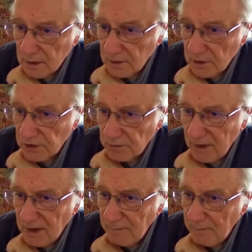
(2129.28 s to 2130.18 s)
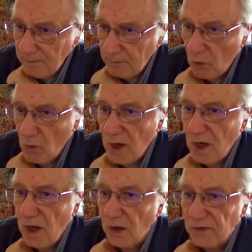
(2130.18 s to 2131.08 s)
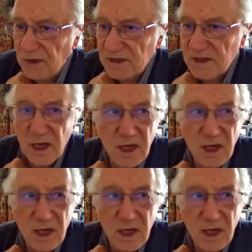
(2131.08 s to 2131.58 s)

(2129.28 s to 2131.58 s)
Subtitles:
not many people will notice.